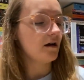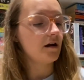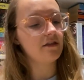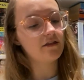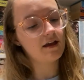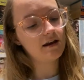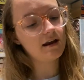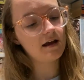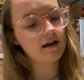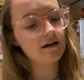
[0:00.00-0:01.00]
I then
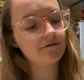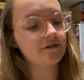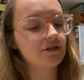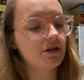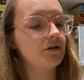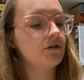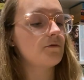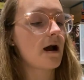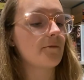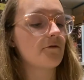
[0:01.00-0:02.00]
have
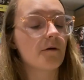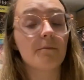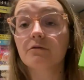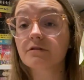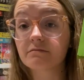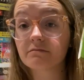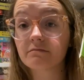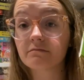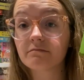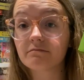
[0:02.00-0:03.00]
2 apple crumbles.
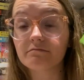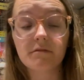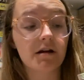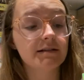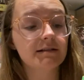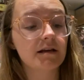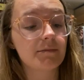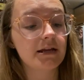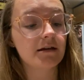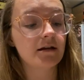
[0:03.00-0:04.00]
Nice. I
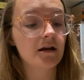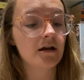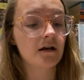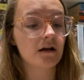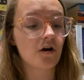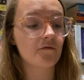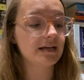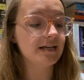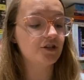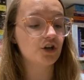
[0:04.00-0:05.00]
mean, can't
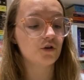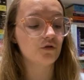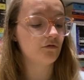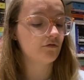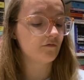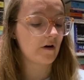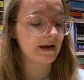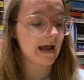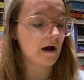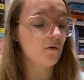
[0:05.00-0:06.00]
really eat 2 right
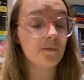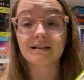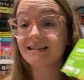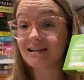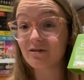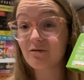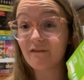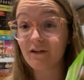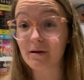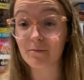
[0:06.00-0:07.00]
now, but still
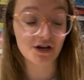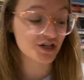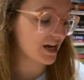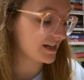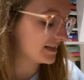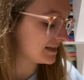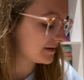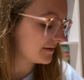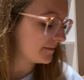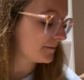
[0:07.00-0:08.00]
very appreciated.
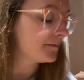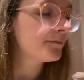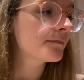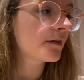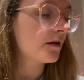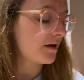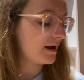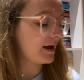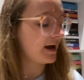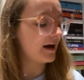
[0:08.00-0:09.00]
I
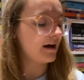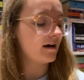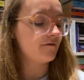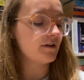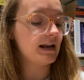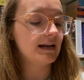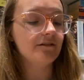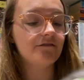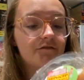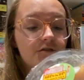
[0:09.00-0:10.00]
have a little
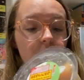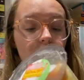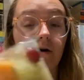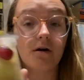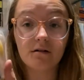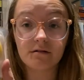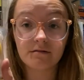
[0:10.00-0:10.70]
fruit pot.